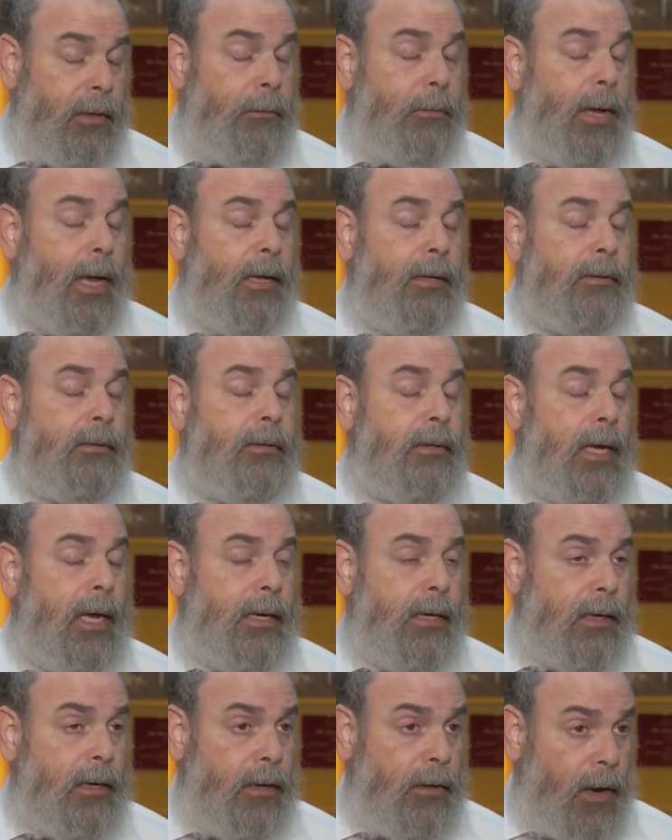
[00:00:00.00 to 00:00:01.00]
about
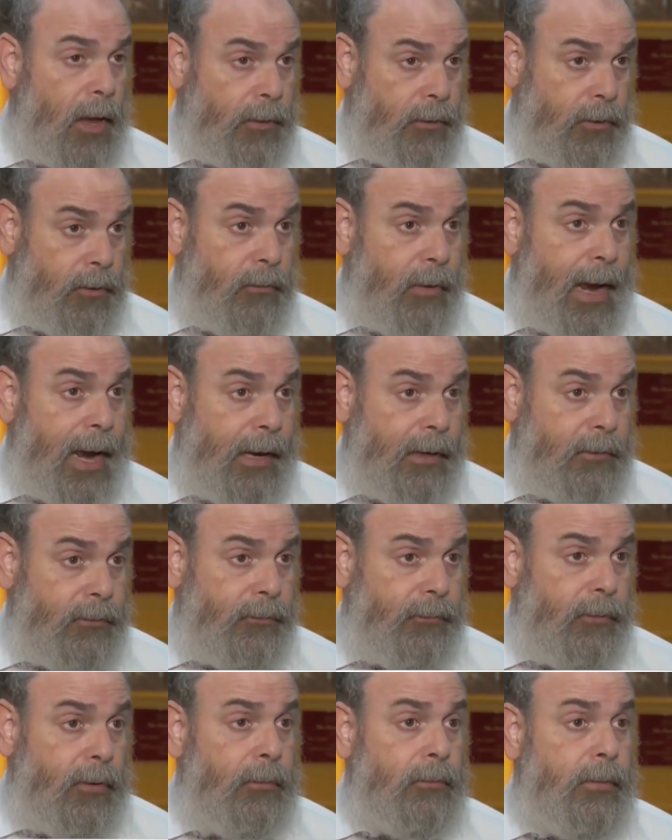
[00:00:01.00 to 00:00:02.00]
getting another grant
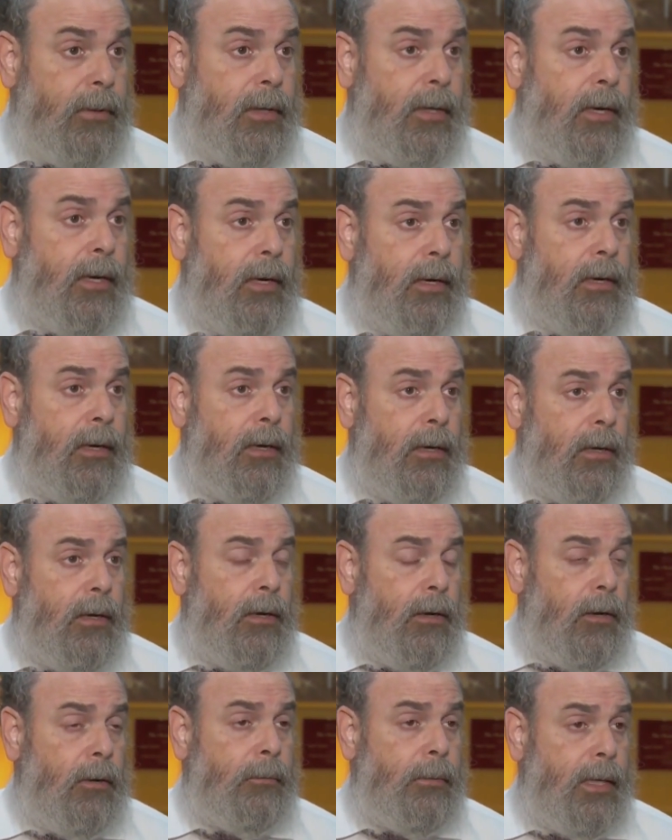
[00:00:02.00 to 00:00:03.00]
from the
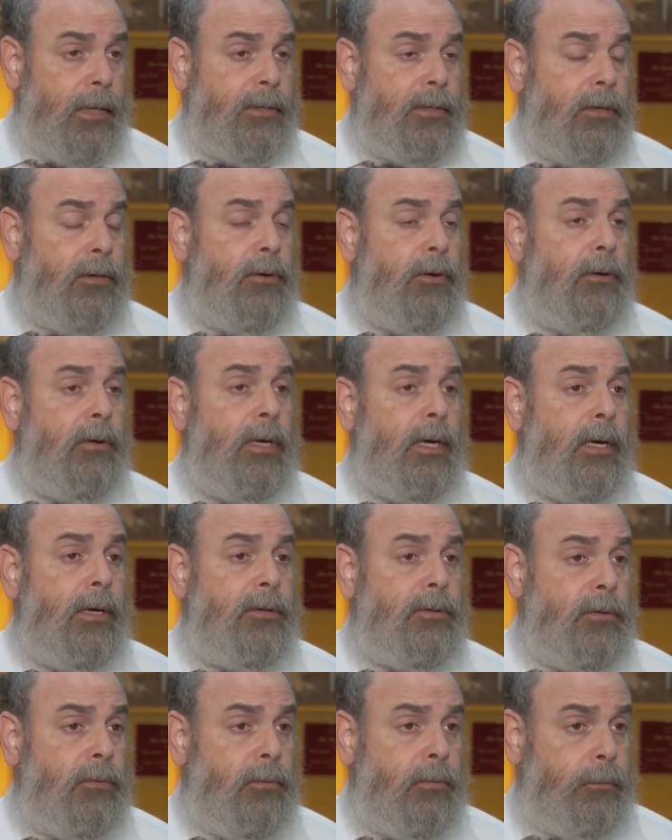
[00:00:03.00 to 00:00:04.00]
Homeland Security
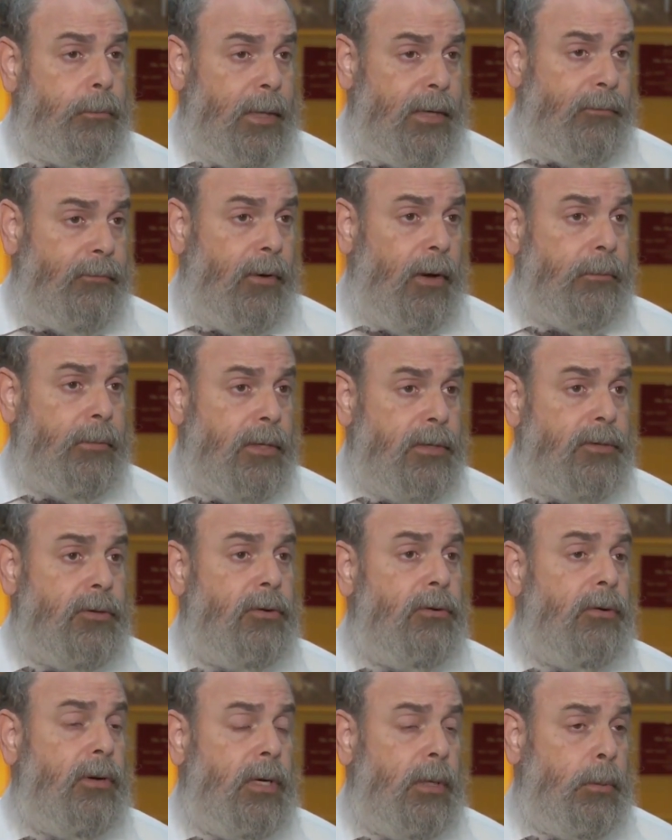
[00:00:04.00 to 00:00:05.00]
to beef up the
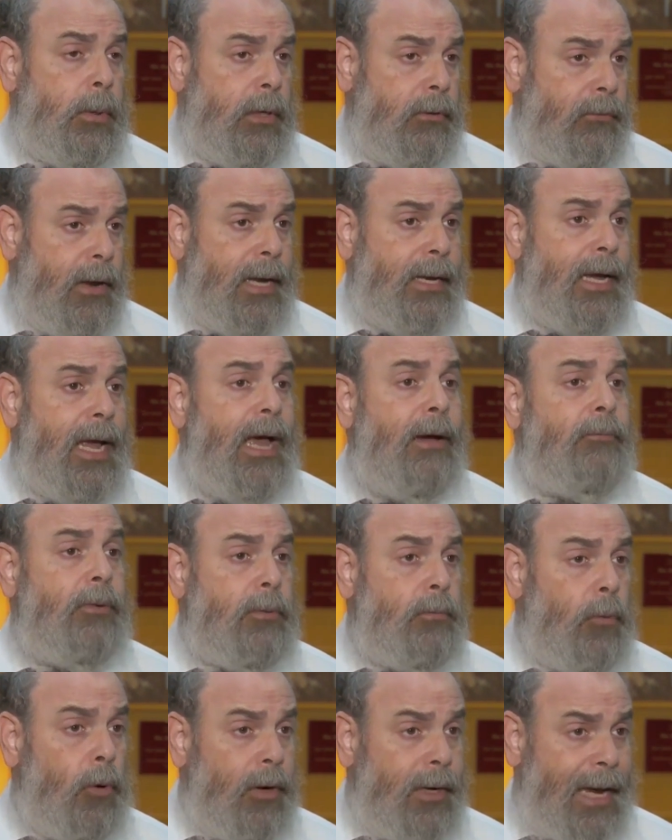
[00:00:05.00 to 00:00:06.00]
security we already have
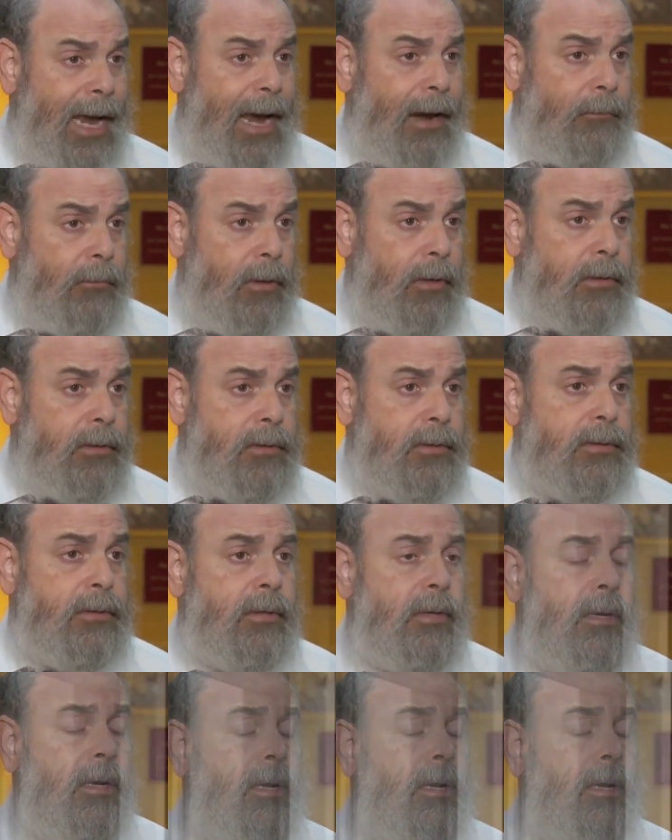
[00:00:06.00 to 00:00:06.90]
with more cameras